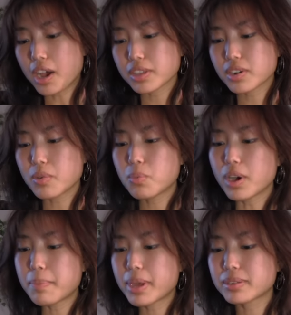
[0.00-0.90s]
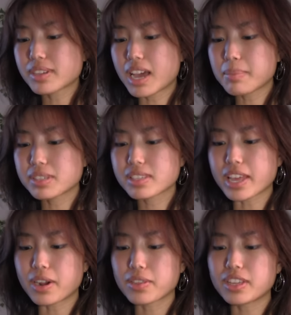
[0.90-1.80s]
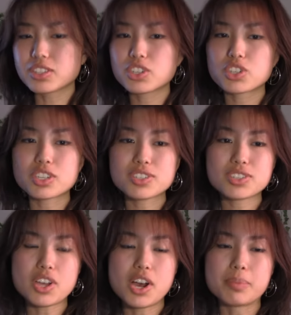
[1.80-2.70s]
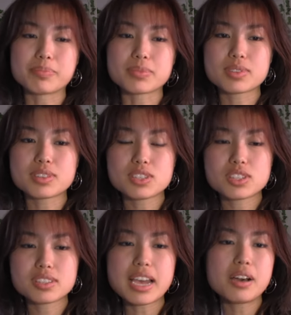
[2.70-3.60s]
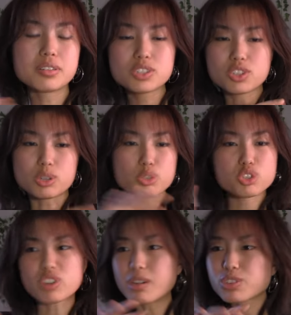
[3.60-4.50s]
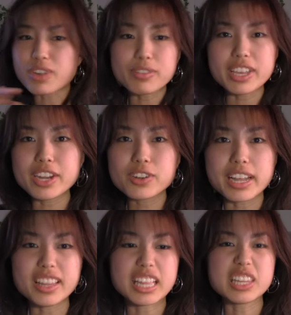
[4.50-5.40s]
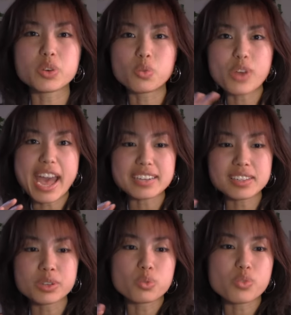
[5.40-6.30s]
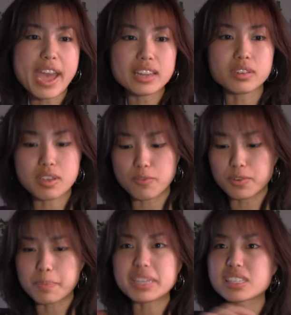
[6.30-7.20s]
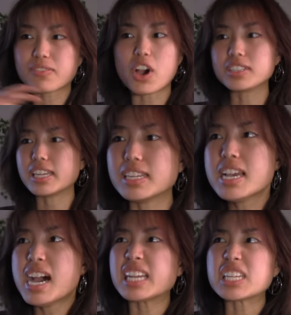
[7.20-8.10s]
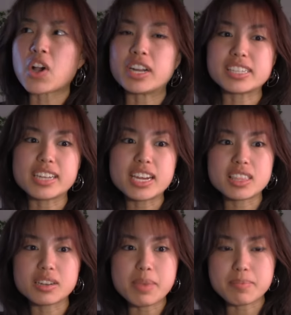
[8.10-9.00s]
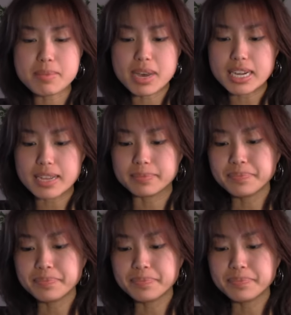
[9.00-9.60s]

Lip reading: You know, what better time is there than to just, scrounge around the internet like a little rat looking for pieces of content. I need content, anything to make me money.